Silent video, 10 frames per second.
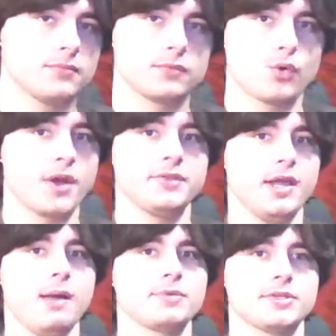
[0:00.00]
quite the
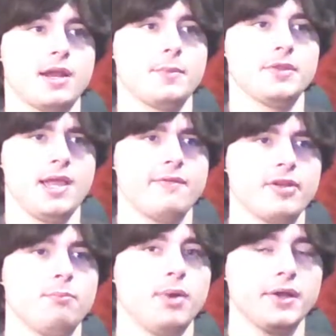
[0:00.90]
opposite. They have
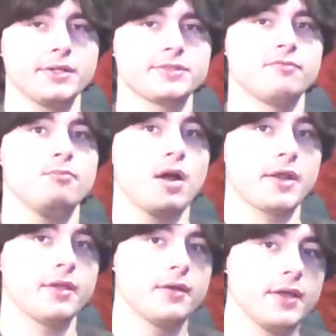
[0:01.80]
an abundance of
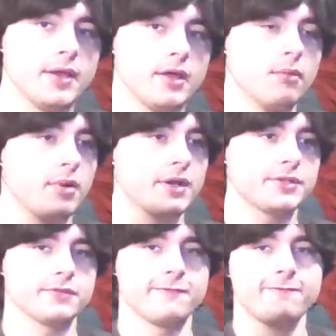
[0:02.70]
money, an
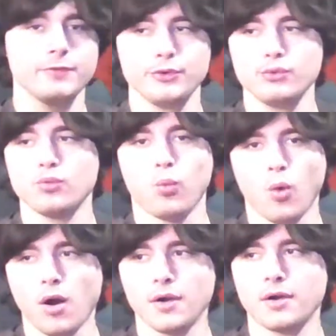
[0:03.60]
abundance of food,
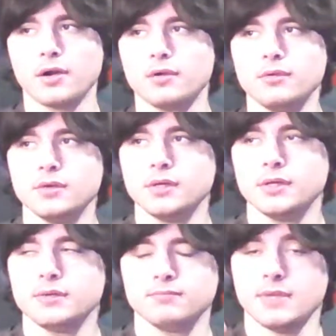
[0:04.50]
water,
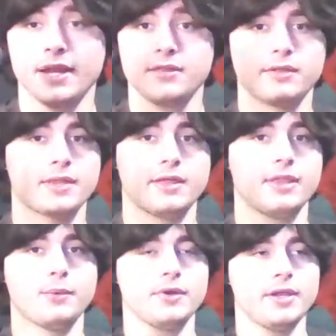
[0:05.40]
anything that
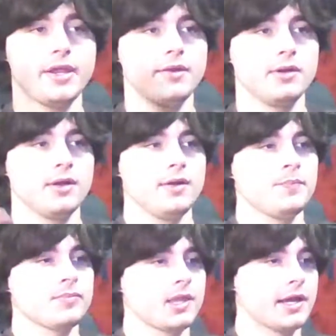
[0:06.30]
they would need.
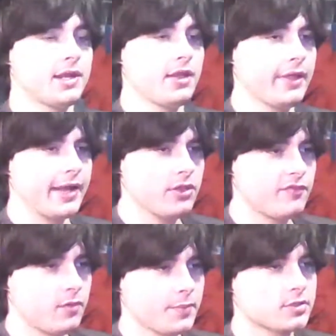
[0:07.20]
And I like how the
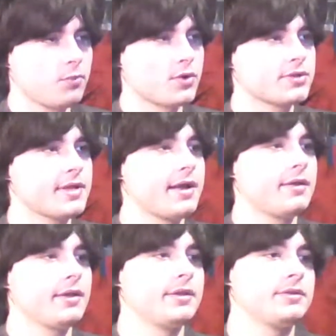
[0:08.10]
film explores
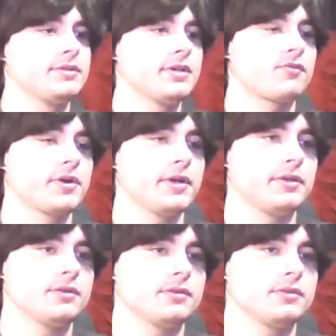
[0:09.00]
that in
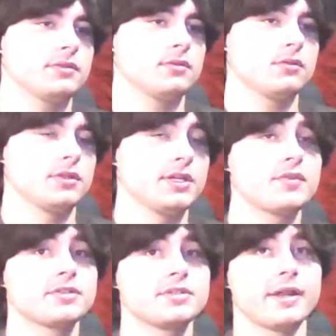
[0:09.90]
the
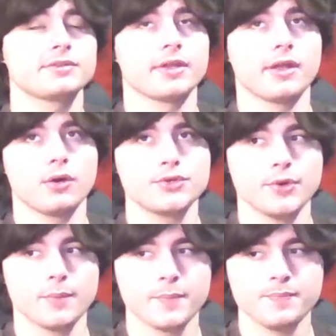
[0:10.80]
different settings they go
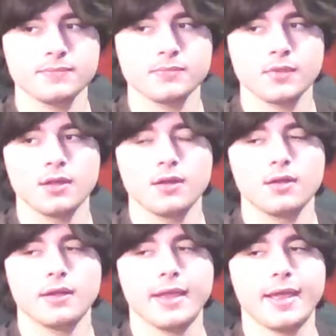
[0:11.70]
to,
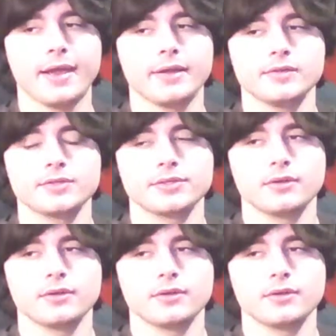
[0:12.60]
and